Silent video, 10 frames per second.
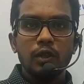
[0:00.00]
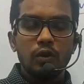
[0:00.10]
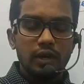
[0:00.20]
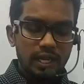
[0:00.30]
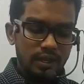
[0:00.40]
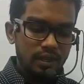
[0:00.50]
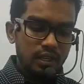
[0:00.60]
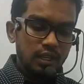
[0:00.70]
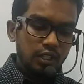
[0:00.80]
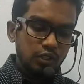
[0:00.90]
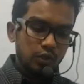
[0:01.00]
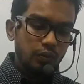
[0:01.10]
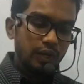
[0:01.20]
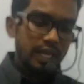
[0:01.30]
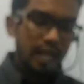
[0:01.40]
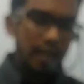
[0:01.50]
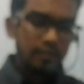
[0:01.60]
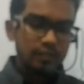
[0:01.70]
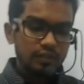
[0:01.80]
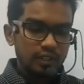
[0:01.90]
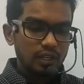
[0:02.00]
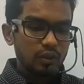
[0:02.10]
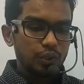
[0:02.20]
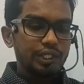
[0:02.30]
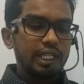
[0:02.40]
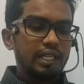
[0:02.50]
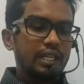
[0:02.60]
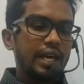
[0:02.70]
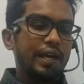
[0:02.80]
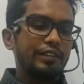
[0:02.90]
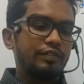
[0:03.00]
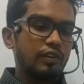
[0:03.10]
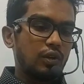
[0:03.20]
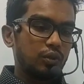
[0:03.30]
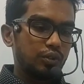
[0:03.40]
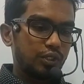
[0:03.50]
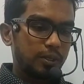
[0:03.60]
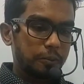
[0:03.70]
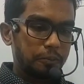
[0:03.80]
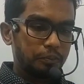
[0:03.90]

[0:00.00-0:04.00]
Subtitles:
Okay, so we have the question as follows.